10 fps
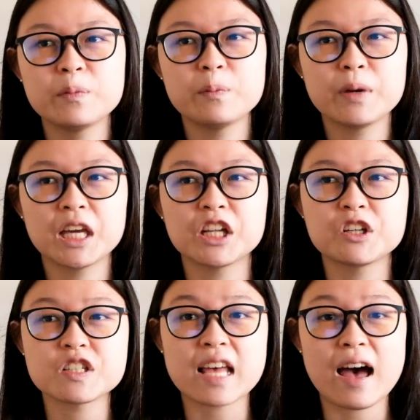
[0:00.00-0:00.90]

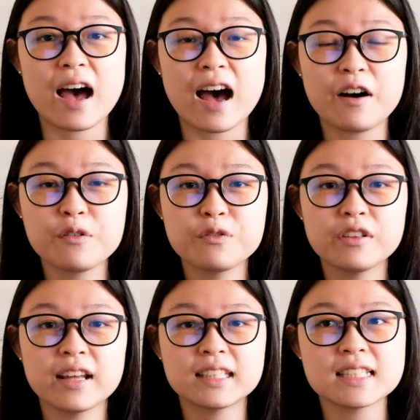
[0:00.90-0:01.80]
beginners have,
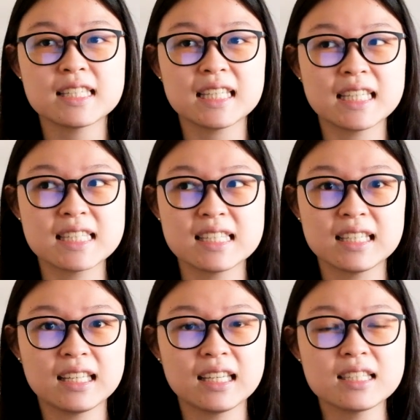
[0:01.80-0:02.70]
that it's
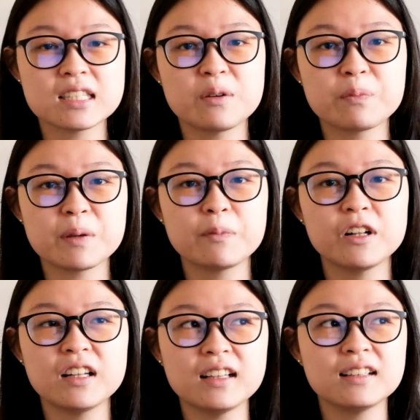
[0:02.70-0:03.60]
easy. Some
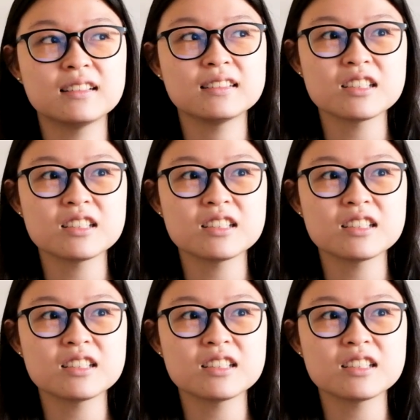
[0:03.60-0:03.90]
people